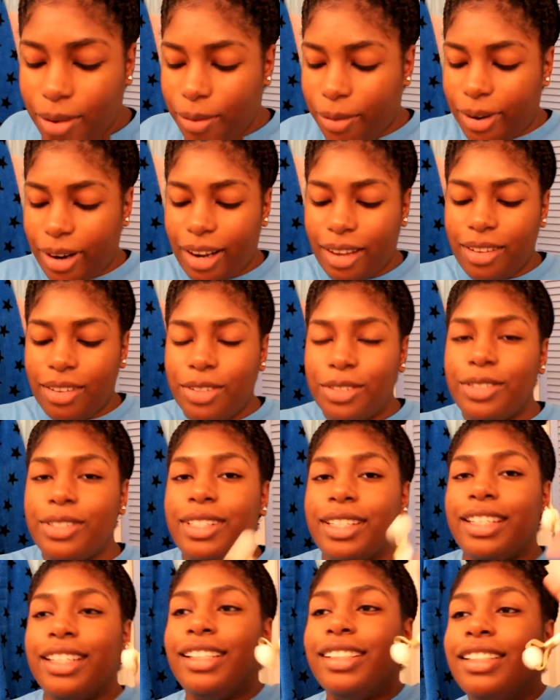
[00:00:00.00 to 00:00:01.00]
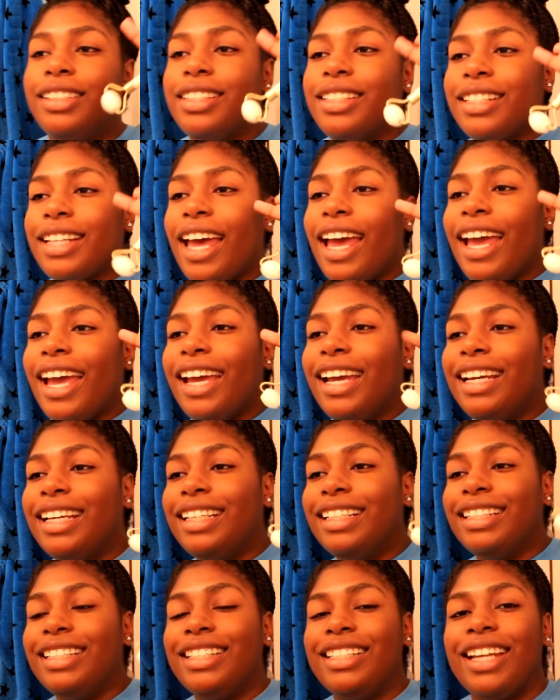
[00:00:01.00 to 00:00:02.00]
what I use is
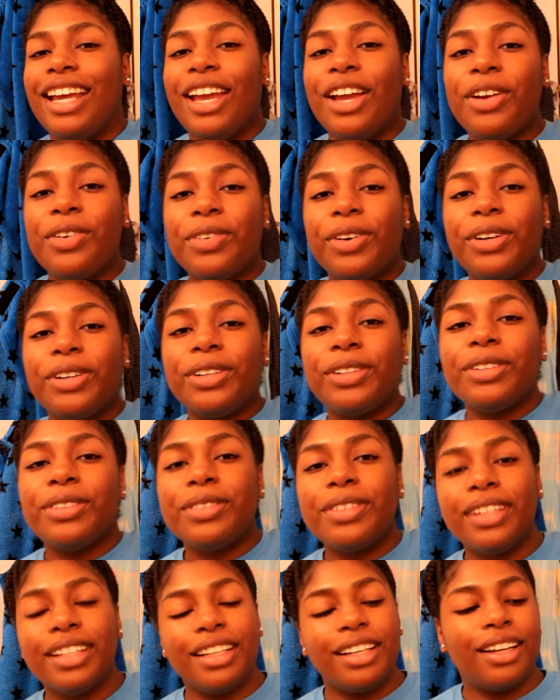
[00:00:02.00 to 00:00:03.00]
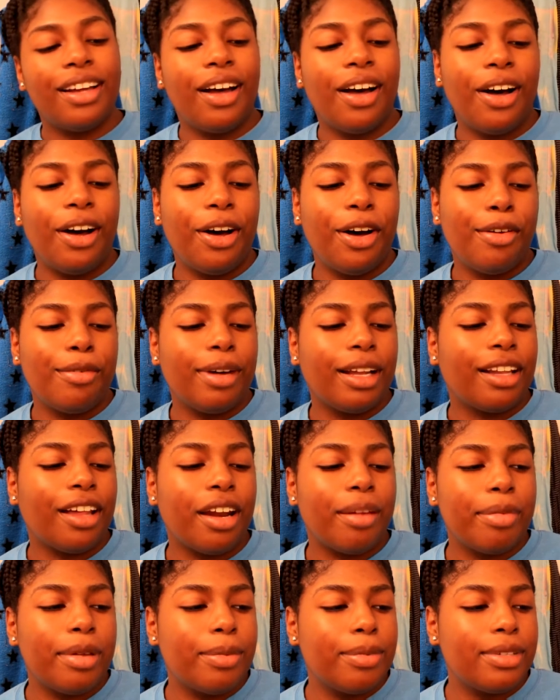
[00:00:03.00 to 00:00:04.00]
a Jade Roller. A
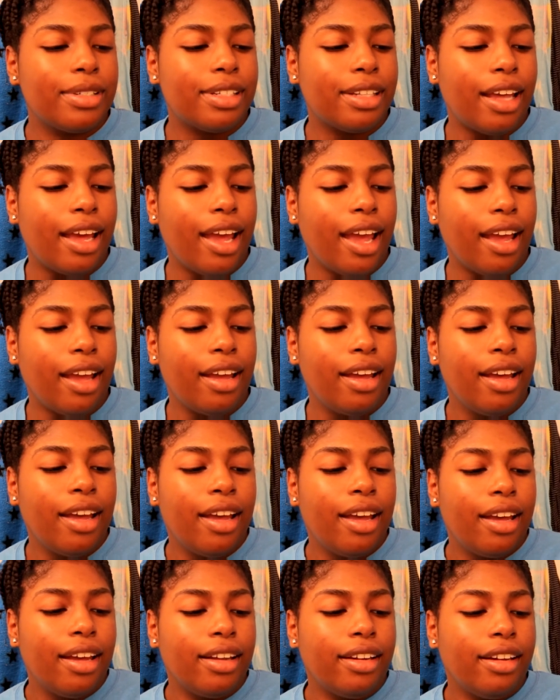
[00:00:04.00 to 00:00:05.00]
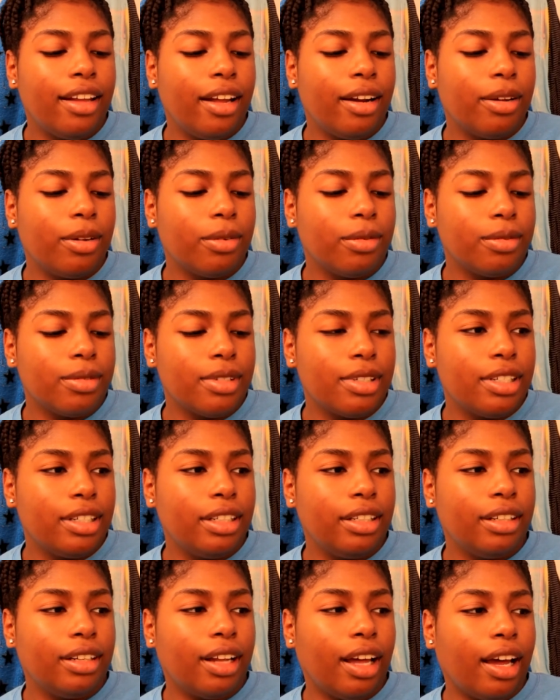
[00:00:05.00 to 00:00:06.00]
lot of people say they don't
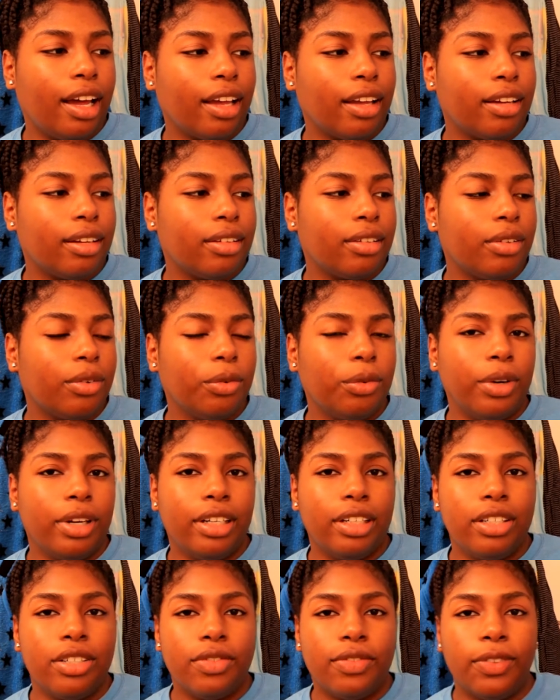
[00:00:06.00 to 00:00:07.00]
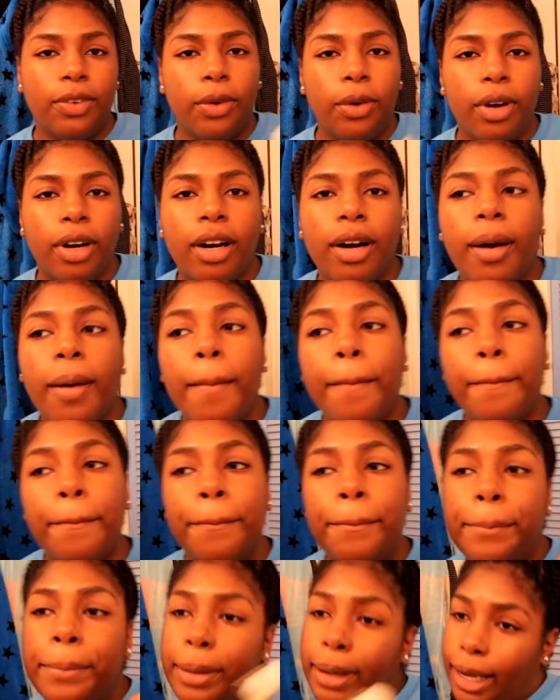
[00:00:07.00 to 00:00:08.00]
see like what it's for,
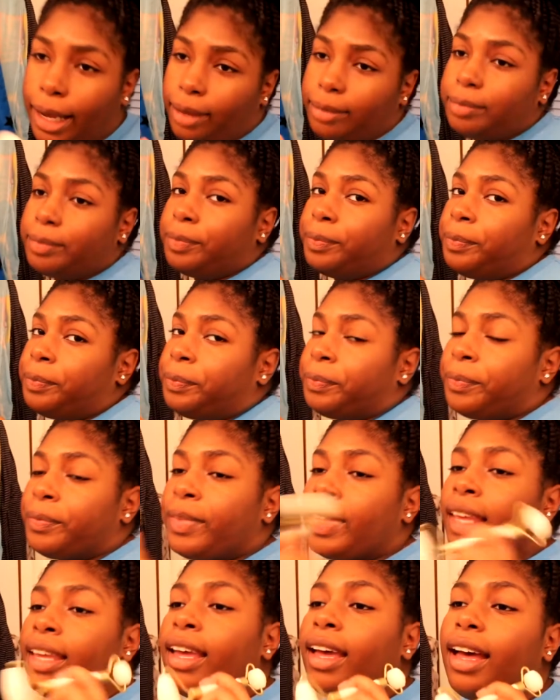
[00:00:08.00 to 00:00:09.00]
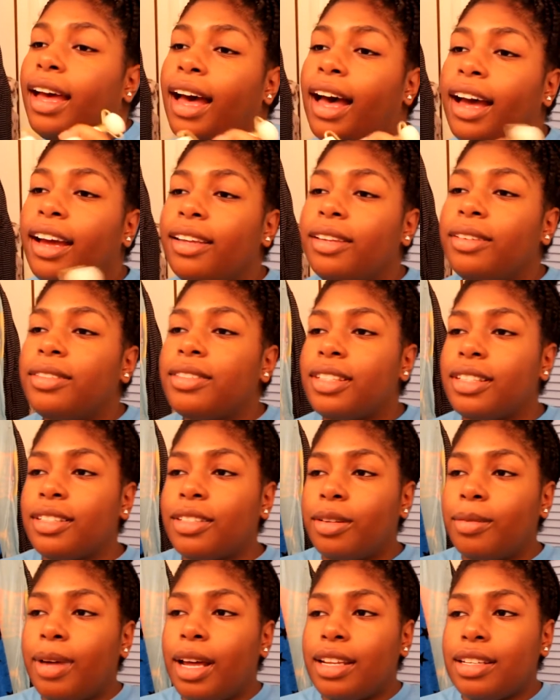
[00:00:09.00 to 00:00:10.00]
but I use this
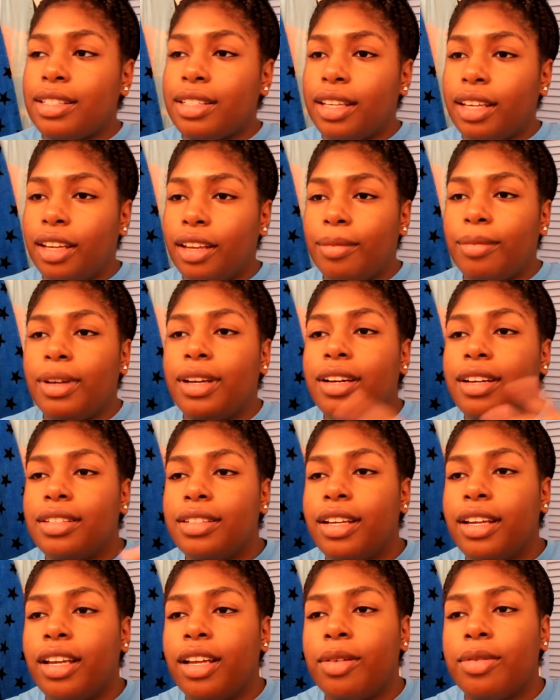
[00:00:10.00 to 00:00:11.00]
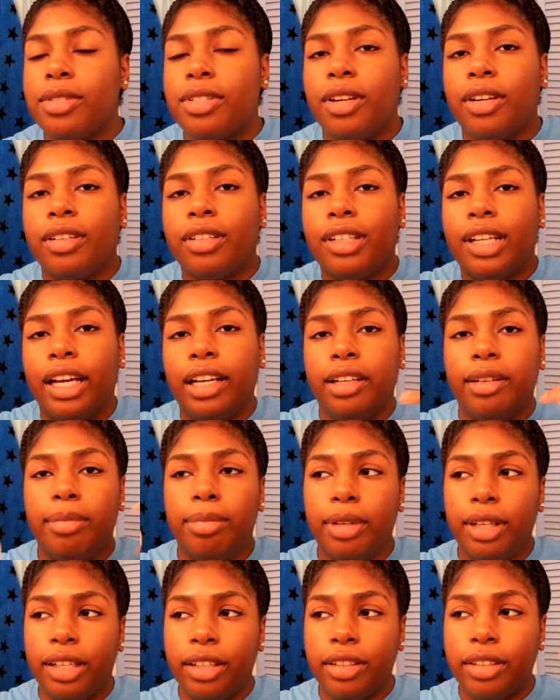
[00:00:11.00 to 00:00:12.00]
on my skin because it helps circulate the
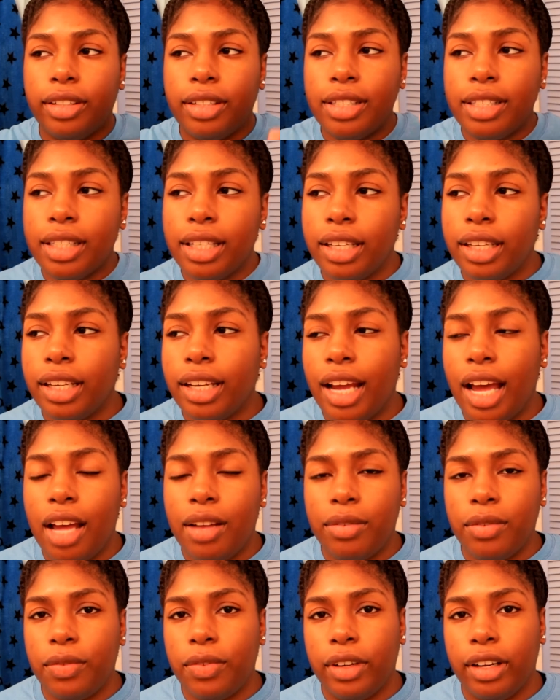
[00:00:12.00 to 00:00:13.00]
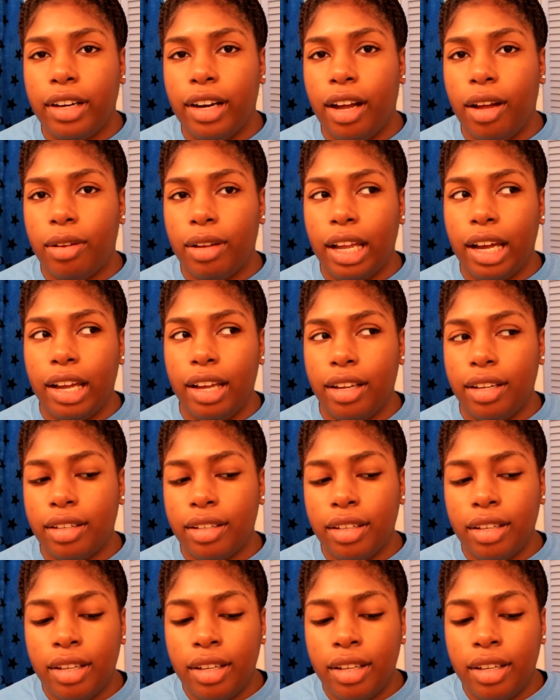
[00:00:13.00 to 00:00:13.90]
blood on your skin. I haven't figured out like